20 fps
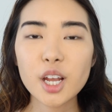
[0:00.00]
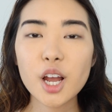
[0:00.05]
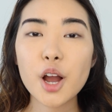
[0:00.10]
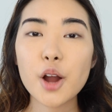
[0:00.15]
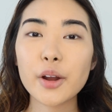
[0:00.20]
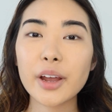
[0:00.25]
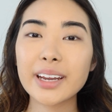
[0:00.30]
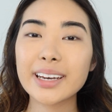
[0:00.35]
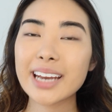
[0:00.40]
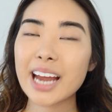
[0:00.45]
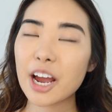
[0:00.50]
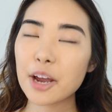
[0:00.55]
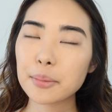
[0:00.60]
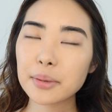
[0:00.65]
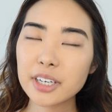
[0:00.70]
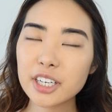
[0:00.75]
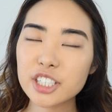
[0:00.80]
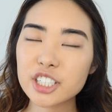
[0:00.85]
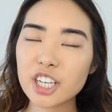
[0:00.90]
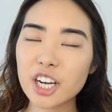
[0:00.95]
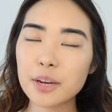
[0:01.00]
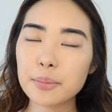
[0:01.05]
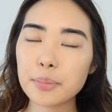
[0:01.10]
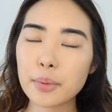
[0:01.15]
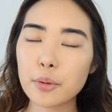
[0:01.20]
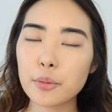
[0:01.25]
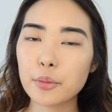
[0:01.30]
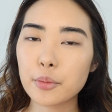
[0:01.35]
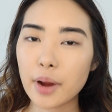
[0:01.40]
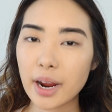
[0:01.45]
Okay, now I'm gonna
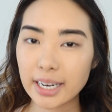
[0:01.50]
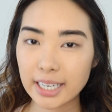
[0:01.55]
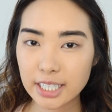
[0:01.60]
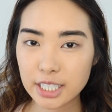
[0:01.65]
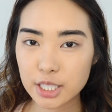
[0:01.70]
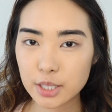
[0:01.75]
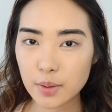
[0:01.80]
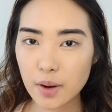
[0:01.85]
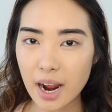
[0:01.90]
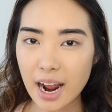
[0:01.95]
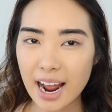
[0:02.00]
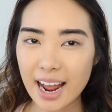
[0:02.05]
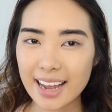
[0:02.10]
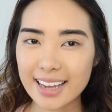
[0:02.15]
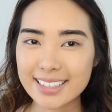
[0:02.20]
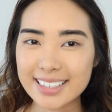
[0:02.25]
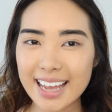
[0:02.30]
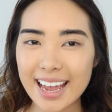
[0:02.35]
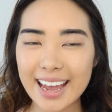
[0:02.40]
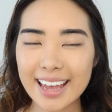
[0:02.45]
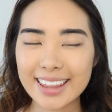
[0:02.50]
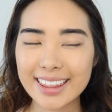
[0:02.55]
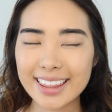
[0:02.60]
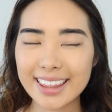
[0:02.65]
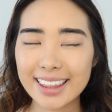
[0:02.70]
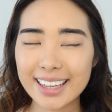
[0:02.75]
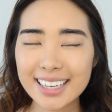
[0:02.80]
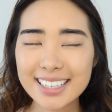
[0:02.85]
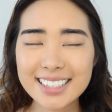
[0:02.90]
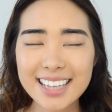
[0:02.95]
jump right into eyes, and
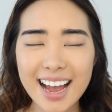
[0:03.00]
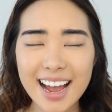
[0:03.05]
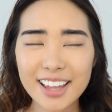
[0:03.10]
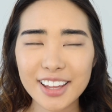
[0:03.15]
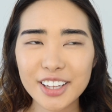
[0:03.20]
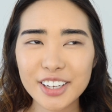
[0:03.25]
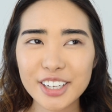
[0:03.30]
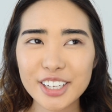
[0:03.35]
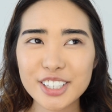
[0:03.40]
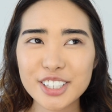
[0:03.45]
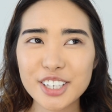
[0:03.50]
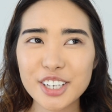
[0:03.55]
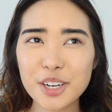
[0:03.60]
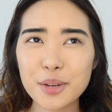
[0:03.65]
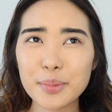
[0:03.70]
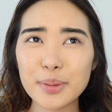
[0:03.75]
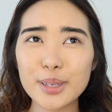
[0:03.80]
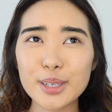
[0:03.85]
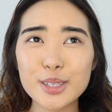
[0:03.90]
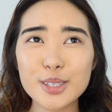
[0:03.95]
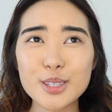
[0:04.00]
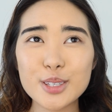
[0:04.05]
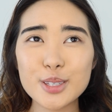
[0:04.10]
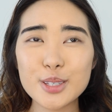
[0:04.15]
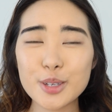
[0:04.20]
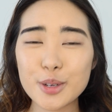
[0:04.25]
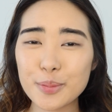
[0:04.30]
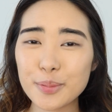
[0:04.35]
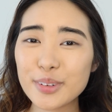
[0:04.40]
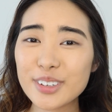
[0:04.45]
this eye look is gonna be
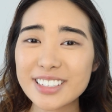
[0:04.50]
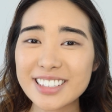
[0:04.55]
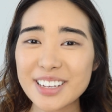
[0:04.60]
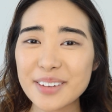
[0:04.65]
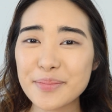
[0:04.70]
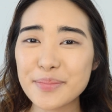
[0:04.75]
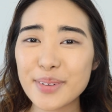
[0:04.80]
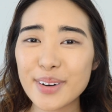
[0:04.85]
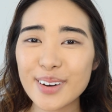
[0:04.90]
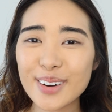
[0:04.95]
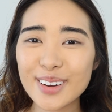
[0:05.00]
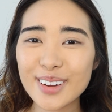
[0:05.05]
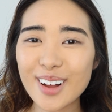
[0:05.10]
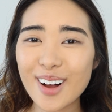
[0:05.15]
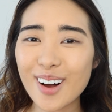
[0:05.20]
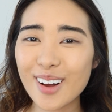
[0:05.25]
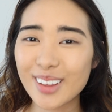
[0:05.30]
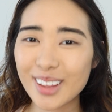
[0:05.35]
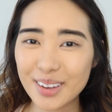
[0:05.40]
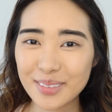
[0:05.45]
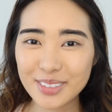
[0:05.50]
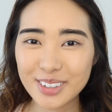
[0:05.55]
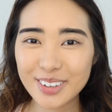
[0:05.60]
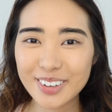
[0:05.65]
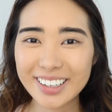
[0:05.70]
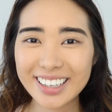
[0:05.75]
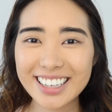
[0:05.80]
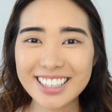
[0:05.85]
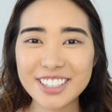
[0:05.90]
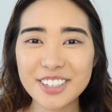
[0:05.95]
super simple. All I'm
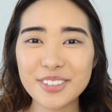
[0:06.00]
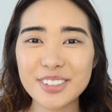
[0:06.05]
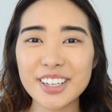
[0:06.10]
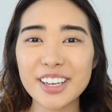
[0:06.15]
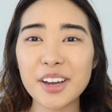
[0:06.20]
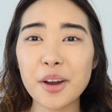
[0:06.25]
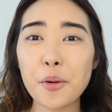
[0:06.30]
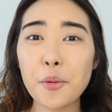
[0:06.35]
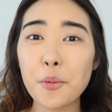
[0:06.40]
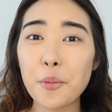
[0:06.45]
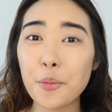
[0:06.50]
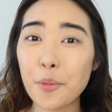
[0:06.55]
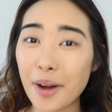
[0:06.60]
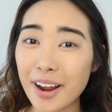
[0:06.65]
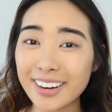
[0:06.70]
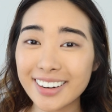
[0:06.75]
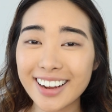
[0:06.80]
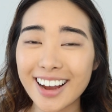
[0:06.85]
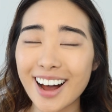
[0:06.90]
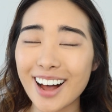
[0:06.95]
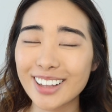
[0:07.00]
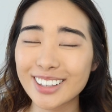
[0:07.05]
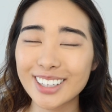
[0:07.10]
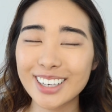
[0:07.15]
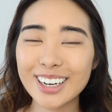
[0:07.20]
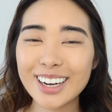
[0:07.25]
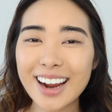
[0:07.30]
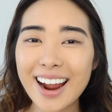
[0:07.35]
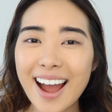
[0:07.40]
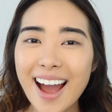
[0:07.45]
doing is using one
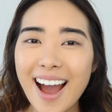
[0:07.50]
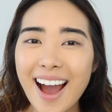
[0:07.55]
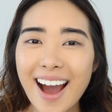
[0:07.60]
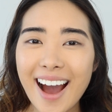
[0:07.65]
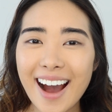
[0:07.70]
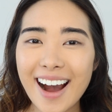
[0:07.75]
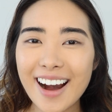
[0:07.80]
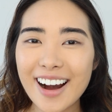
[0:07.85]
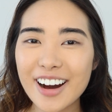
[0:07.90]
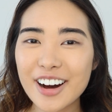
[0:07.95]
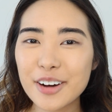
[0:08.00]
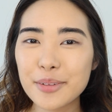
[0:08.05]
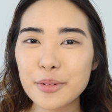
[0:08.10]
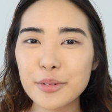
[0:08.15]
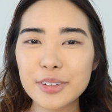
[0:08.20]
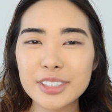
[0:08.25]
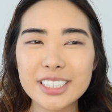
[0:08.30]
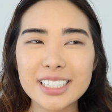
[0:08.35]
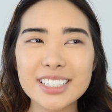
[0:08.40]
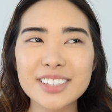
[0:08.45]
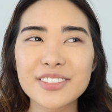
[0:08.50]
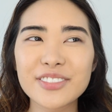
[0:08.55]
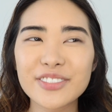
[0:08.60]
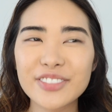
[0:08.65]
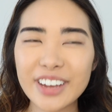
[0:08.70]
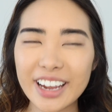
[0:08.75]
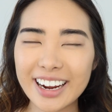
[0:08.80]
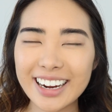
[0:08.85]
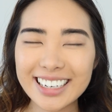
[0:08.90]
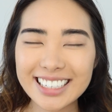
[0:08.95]
color, um, which is
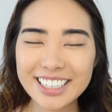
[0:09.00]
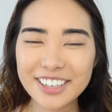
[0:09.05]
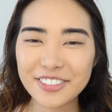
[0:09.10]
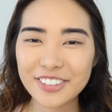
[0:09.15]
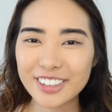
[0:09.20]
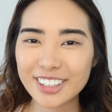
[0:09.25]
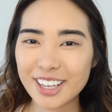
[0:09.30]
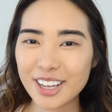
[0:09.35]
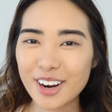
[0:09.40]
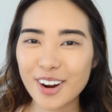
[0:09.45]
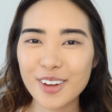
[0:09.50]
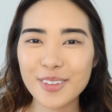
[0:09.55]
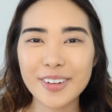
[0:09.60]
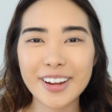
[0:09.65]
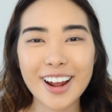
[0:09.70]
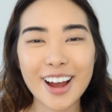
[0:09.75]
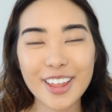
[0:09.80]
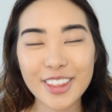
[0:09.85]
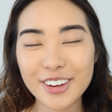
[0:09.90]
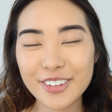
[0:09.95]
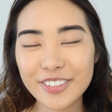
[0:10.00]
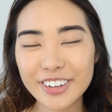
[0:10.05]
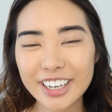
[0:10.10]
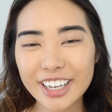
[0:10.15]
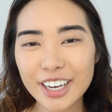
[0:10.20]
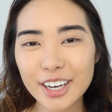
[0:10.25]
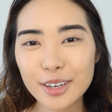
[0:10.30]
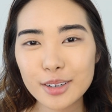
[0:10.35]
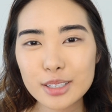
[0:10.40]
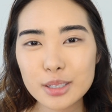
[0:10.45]
very different than all my other
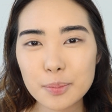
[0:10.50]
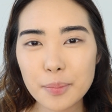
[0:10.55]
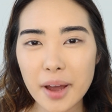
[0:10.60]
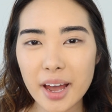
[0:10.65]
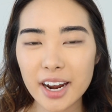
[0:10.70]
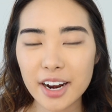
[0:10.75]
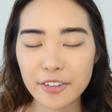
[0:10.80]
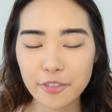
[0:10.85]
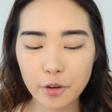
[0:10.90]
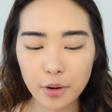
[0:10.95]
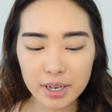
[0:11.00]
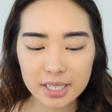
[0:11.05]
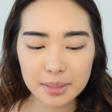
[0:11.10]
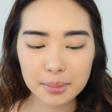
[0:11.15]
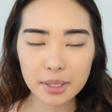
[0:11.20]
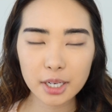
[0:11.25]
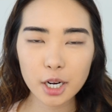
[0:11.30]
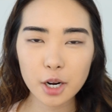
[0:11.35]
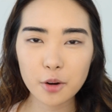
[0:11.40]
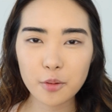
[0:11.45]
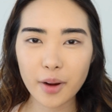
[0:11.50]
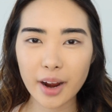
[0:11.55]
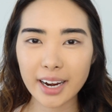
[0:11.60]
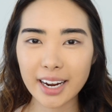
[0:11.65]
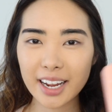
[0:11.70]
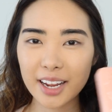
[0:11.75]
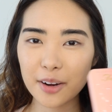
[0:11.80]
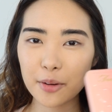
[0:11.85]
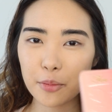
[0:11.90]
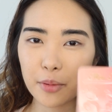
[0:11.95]
videos, but of course I'm gonna go right
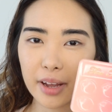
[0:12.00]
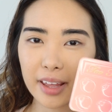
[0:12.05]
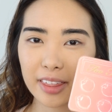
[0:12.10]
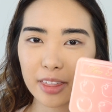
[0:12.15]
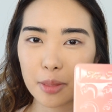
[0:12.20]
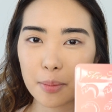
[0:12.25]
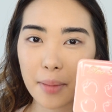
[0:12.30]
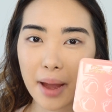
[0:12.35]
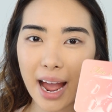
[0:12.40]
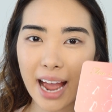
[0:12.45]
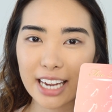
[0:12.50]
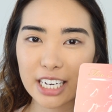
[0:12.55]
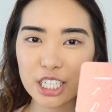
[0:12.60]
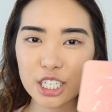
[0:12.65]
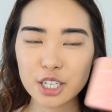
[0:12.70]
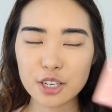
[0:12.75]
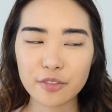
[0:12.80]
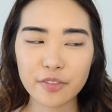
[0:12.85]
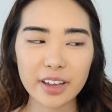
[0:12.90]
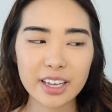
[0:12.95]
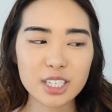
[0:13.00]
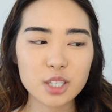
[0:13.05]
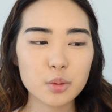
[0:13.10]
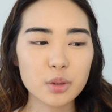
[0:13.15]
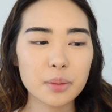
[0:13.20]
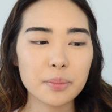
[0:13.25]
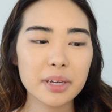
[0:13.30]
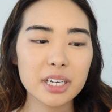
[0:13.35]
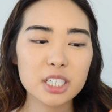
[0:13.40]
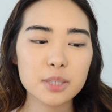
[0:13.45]
in with my Too Faced
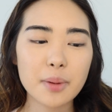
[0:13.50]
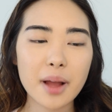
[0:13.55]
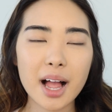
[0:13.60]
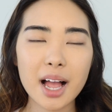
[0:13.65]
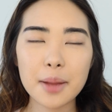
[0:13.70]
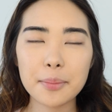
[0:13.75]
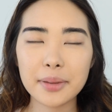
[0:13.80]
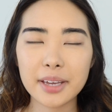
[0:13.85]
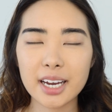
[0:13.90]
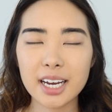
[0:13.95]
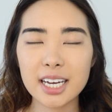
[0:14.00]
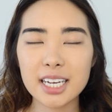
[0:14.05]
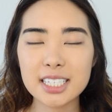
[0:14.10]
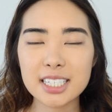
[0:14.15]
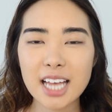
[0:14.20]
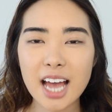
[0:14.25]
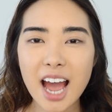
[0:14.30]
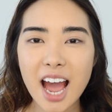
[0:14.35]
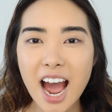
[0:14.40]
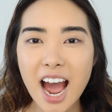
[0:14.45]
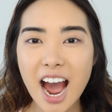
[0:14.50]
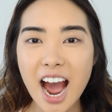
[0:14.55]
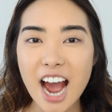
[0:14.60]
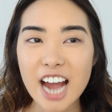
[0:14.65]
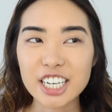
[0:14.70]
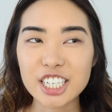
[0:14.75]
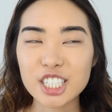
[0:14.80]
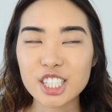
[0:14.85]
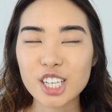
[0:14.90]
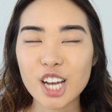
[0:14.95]
Sweet Peach palette because
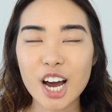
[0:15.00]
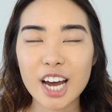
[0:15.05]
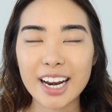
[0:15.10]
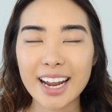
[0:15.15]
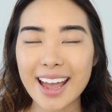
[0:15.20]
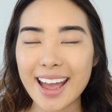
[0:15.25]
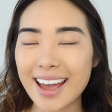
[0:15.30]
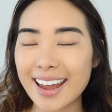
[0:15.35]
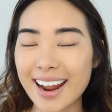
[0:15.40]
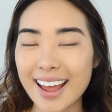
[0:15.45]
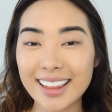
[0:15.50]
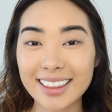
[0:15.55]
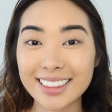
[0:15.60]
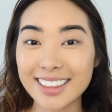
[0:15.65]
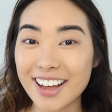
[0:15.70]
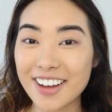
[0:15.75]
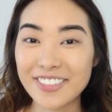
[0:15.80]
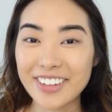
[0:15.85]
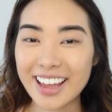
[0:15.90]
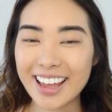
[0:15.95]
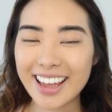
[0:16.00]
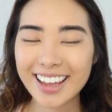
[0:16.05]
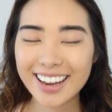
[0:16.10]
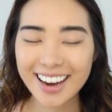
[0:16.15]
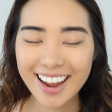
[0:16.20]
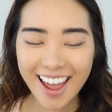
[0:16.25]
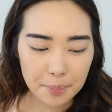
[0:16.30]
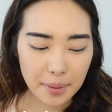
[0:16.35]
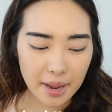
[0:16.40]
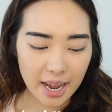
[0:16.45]
I just got it and I love it.
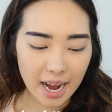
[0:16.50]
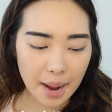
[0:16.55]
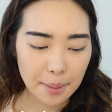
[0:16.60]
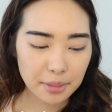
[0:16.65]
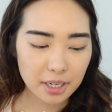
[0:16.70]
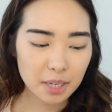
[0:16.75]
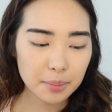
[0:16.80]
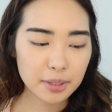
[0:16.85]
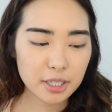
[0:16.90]
But I'm gonna